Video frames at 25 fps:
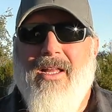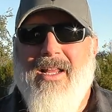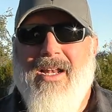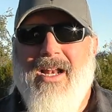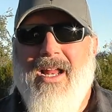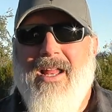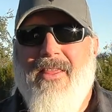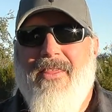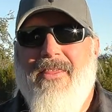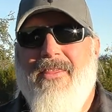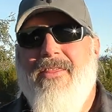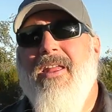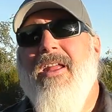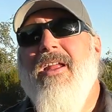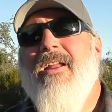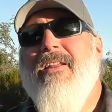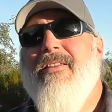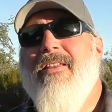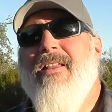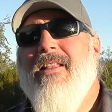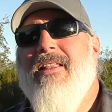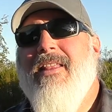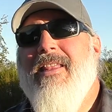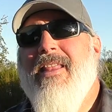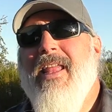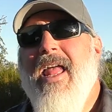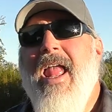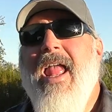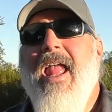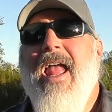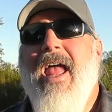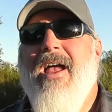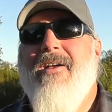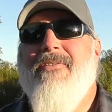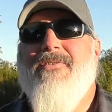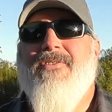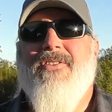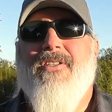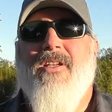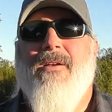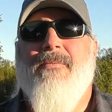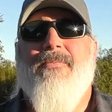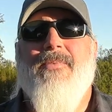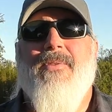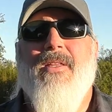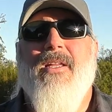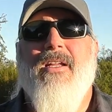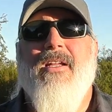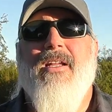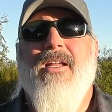And I think that they have
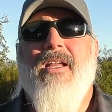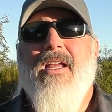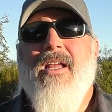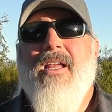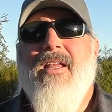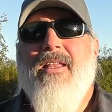something,